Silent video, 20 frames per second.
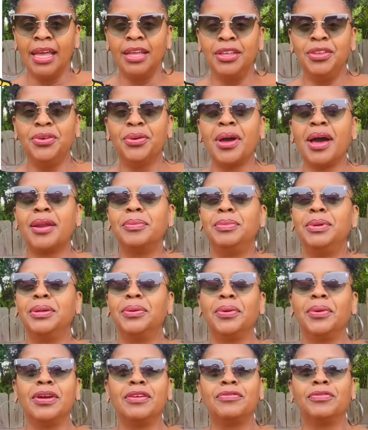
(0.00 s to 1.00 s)
You got to be
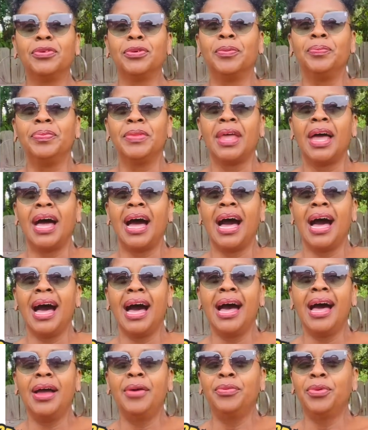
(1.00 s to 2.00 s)
grateful.
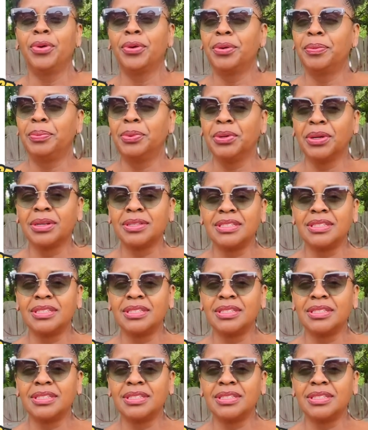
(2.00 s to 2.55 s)
I wrote a book,